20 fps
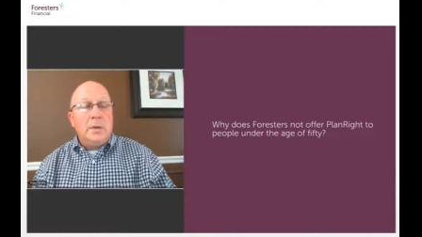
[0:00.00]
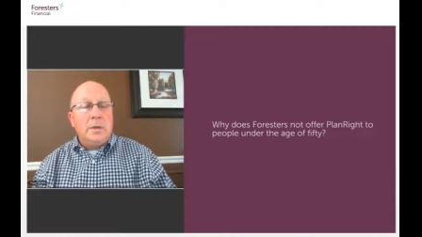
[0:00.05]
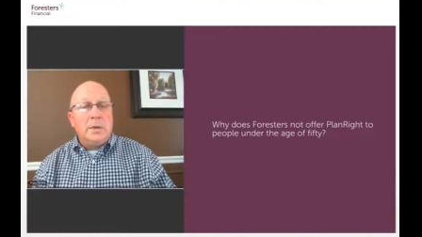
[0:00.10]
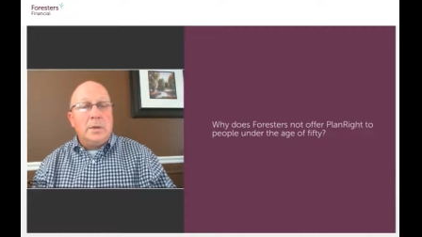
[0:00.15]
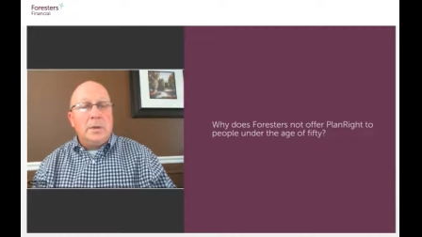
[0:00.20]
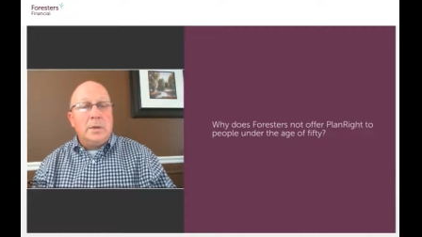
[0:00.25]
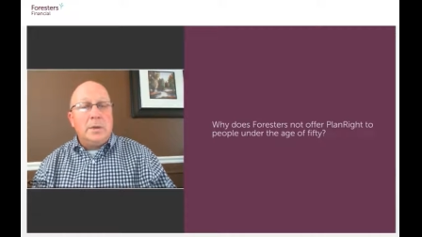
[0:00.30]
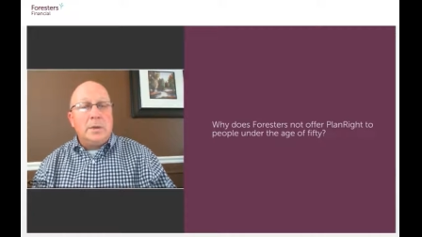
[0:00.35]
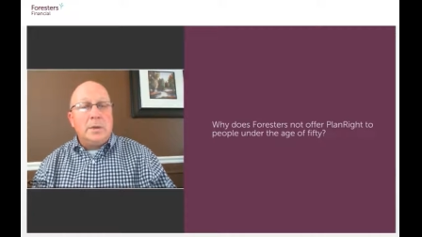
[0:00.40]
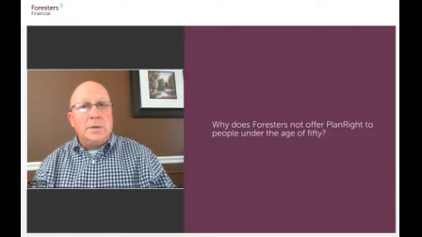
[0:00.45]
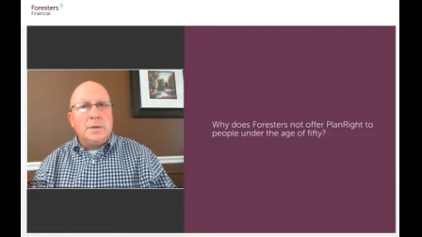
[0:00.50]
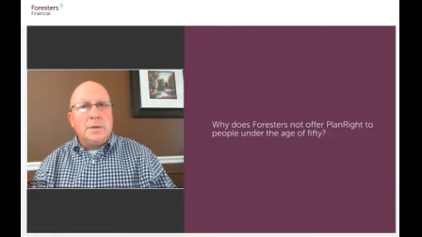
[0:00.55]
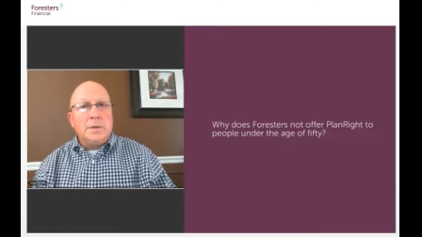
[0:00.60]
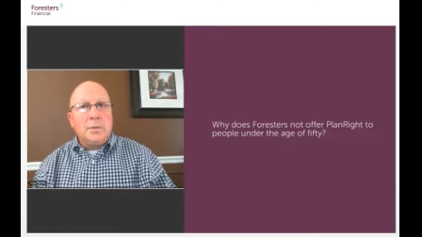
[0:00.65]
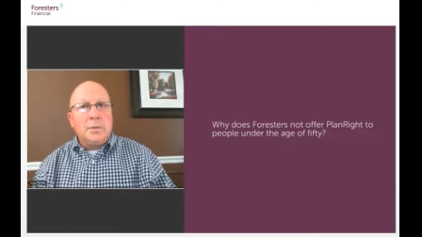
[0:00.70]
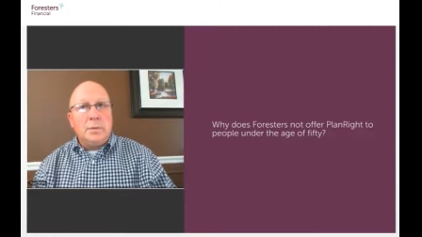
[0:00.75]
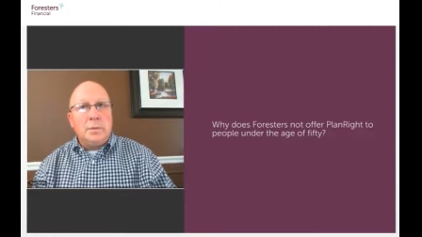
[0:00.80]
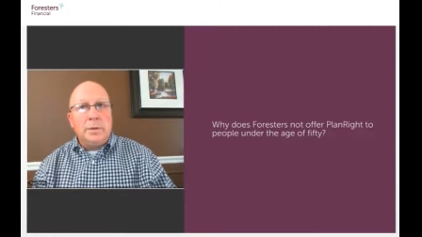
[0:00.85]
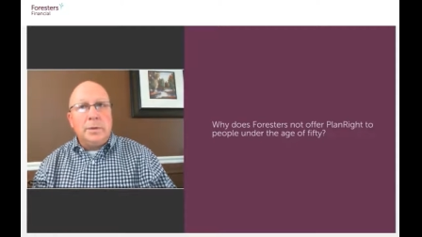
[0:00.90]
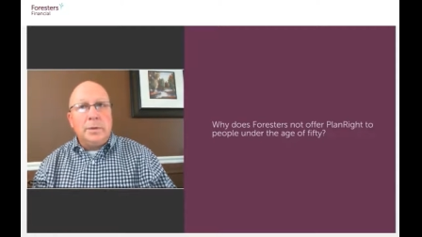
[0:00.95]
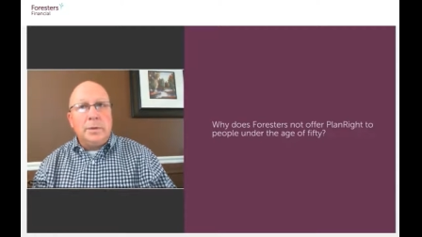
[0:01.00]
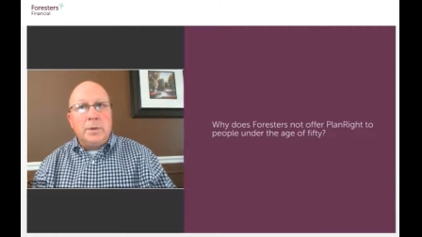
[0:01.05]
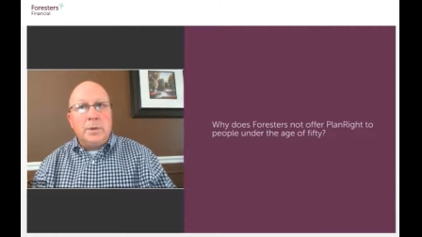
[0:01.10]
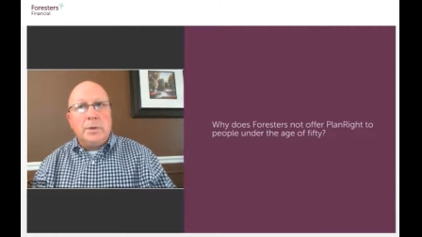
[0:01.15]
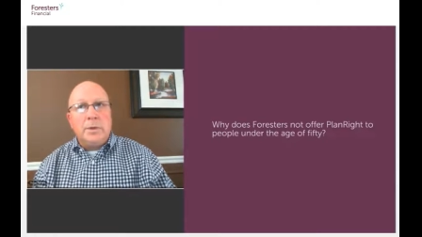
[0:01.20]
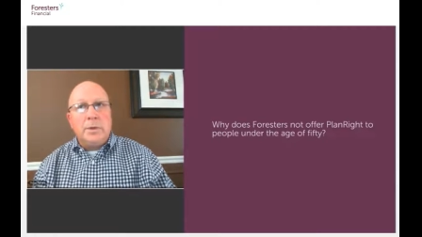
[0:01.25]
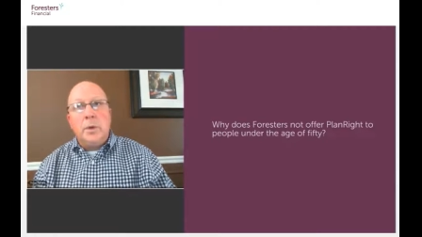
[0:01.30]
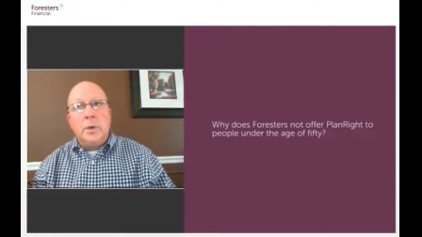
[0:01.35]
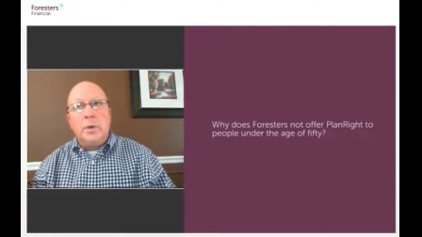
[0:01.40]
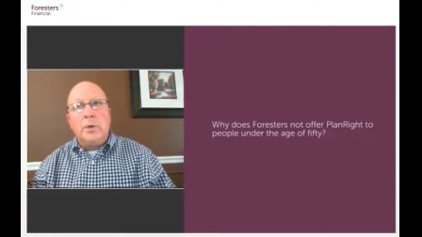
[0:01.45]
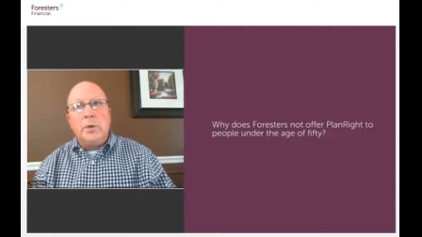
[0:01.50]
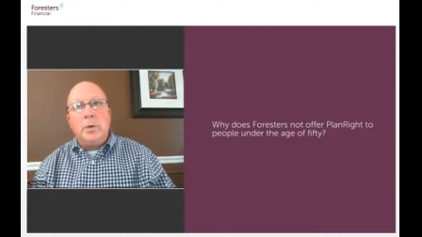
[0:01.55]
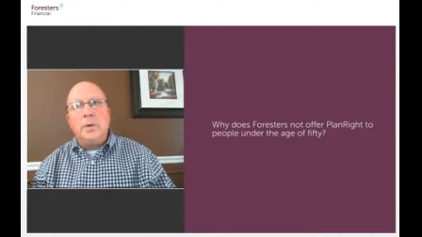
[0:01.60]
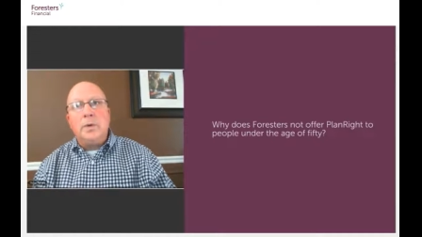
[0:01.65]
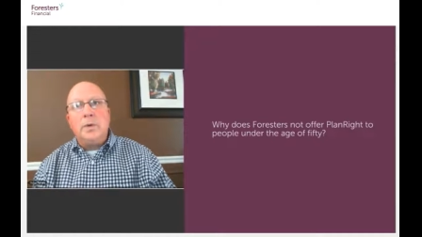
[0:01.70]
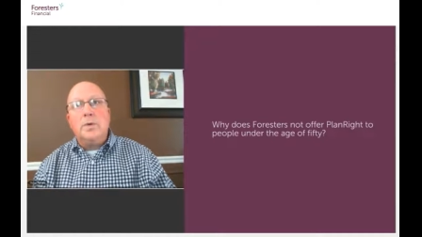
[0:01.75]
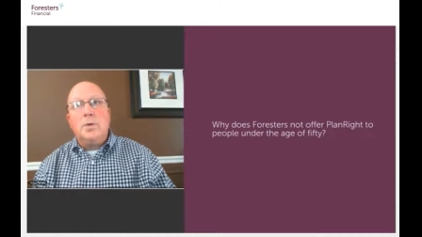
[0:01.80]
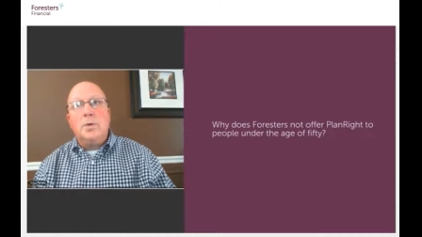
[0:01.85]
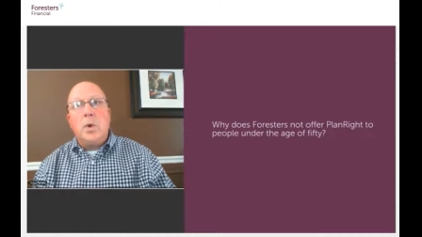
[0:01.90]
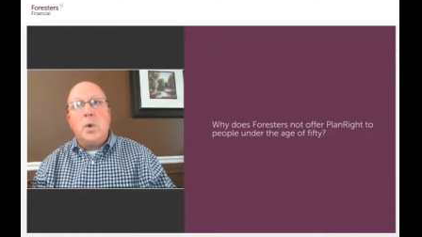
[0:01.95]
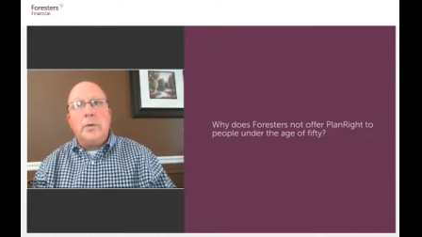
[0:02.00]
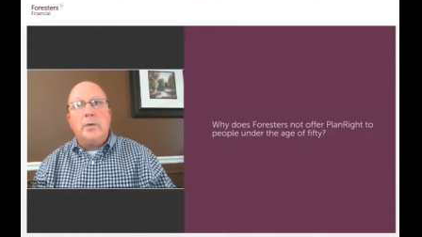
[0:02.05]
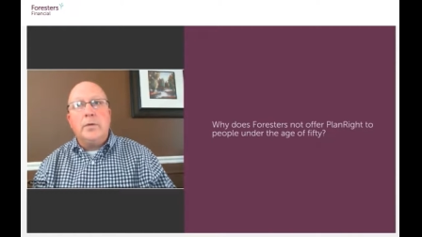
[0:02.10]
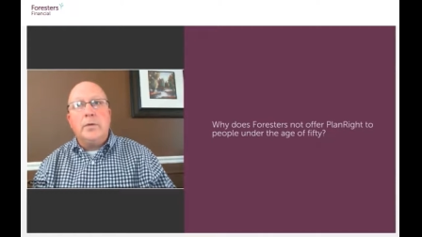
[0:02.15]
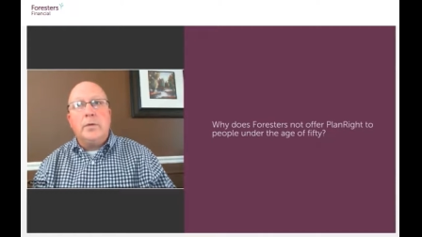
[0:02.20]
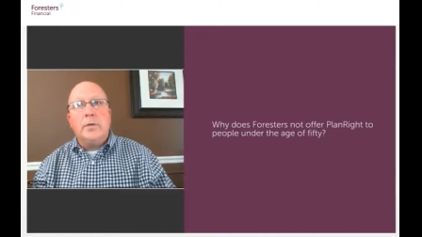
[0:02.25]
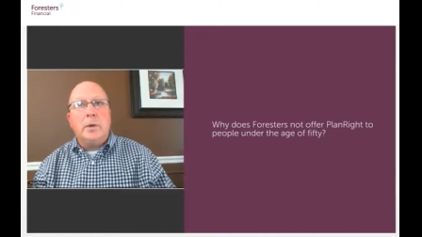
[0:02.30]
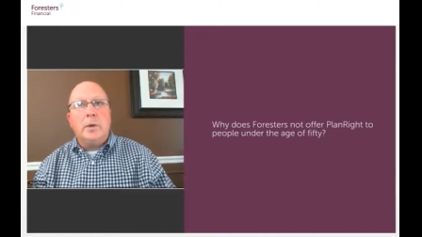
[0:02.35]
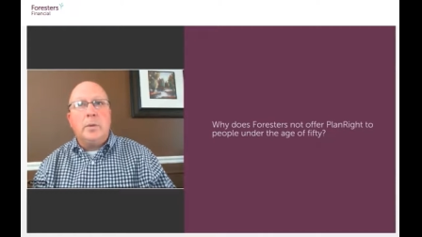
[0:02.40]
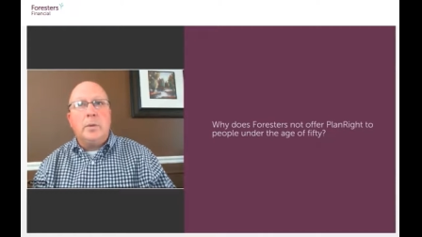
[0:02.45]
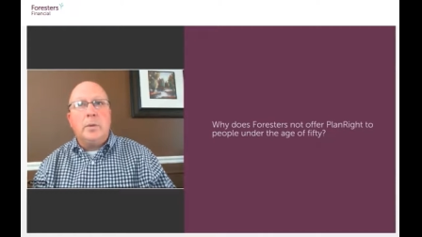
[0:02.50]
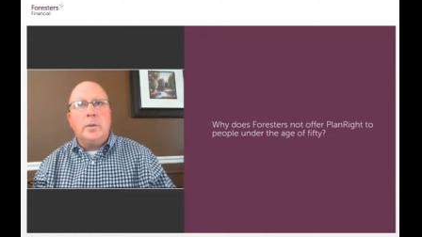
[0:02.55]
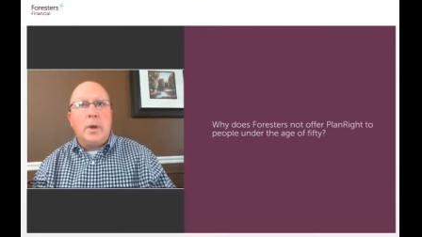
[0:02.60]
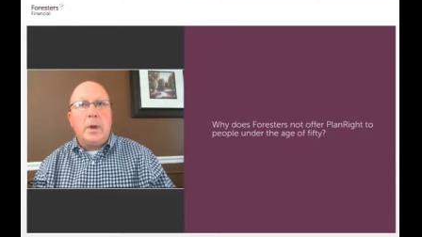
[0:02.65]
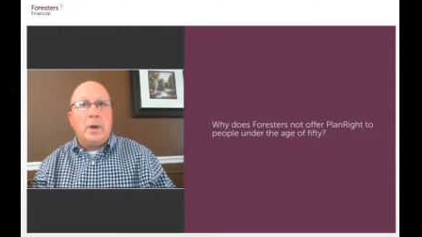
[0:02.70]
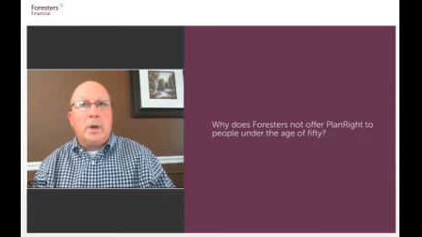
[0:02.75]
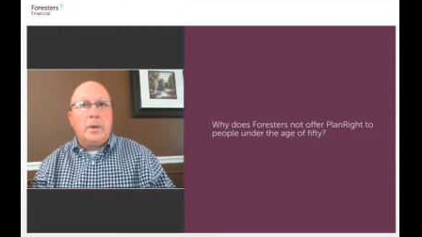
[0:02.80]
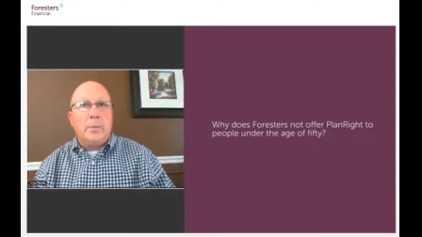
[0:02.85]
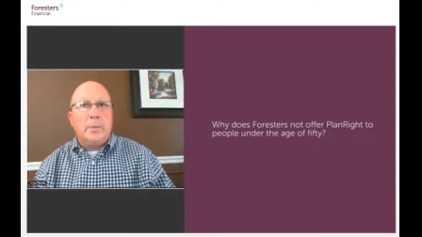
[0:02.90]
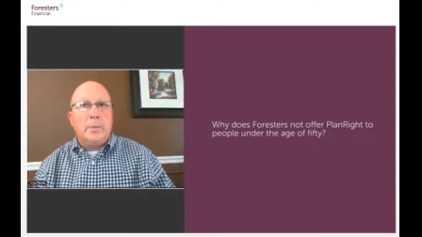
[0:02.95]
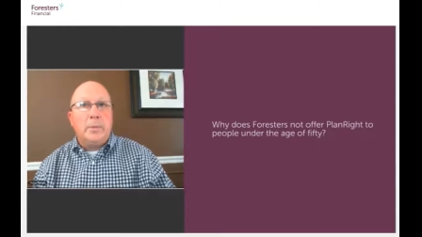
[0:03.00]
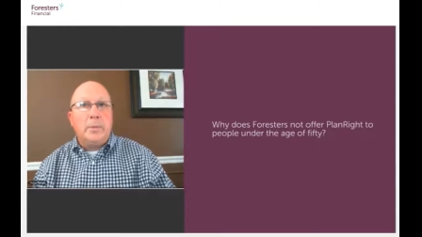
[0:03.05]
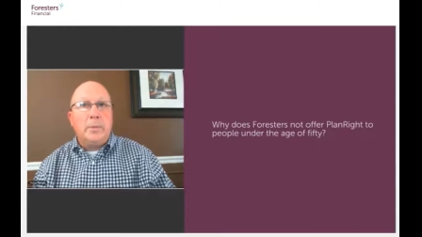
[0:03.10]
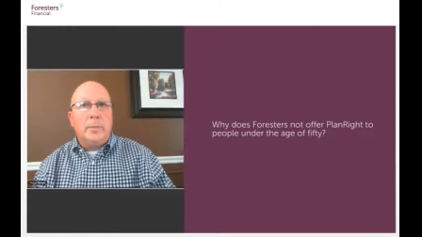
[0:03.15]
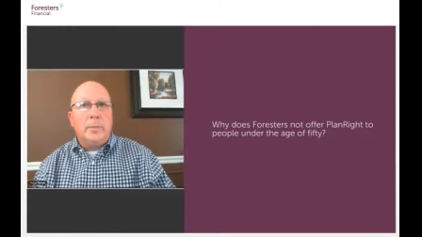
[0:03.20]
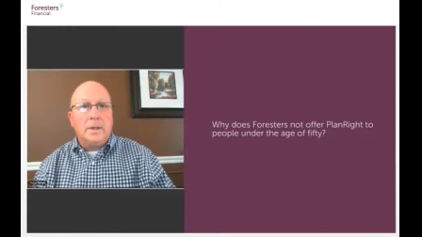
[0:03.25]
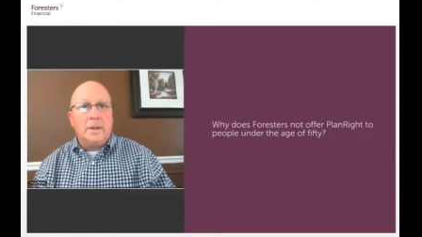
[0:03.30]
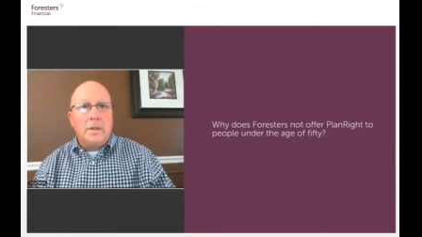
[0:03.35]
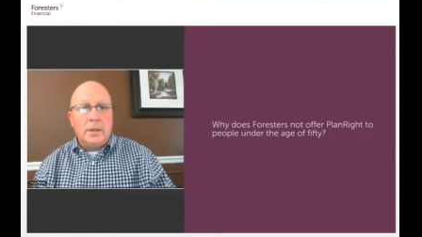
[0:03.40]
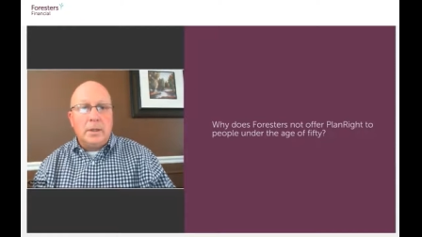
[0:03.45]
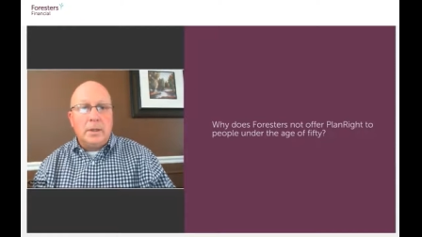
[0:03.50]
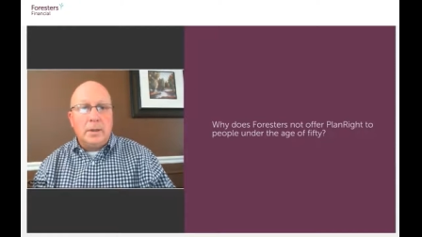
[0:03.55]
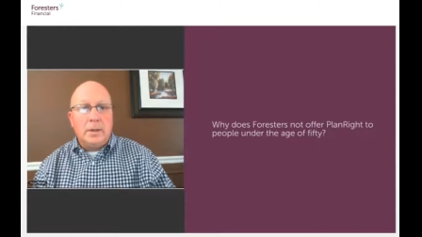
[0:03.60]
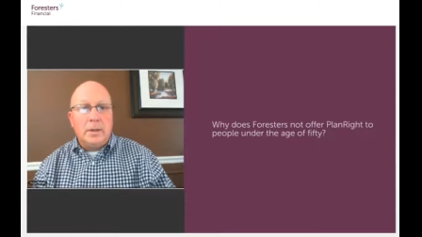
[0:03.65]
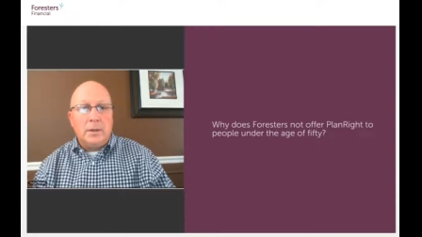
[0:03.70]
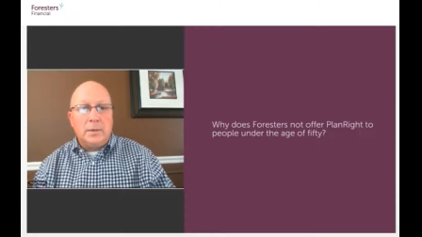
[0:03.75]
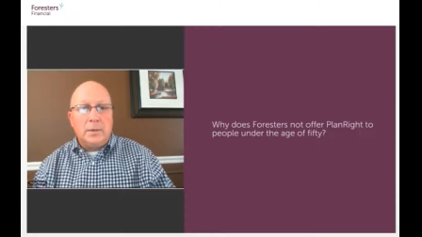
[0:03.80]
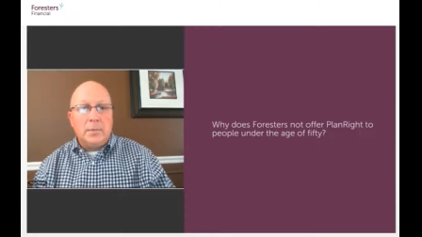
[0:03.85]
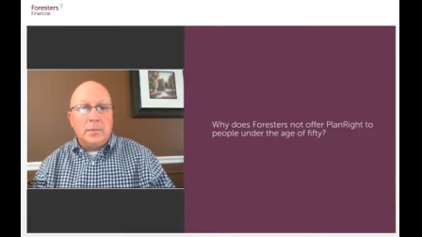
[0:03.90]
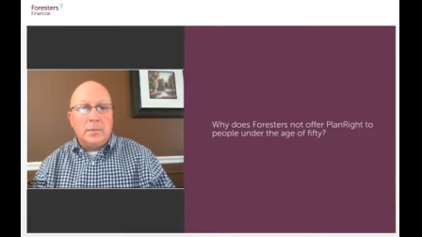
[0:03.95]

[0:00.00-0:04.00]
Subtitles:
there's really only one reason why they're trying to buy it, because they need it.